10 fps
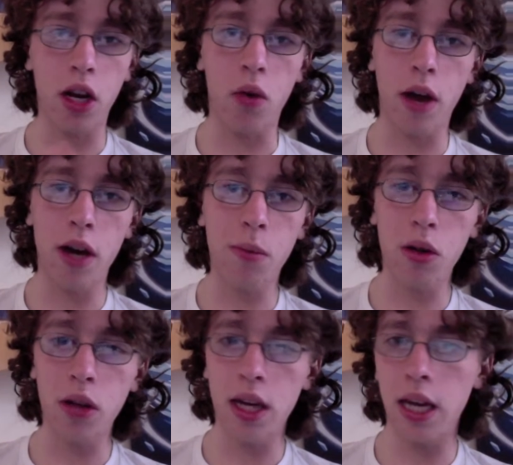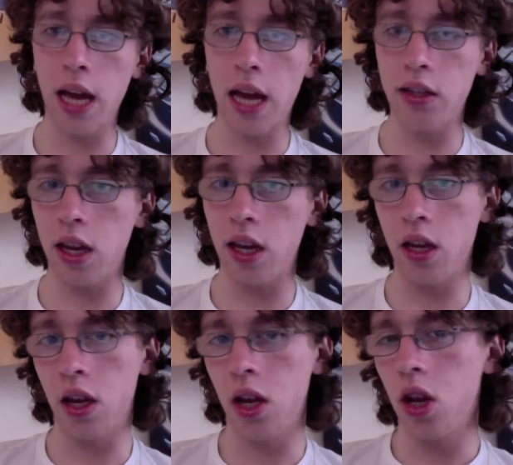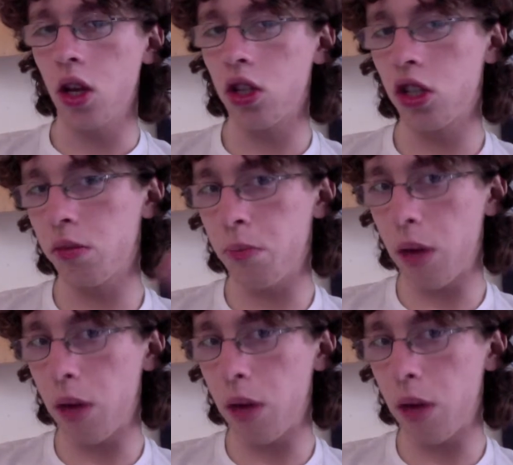different kind of spike.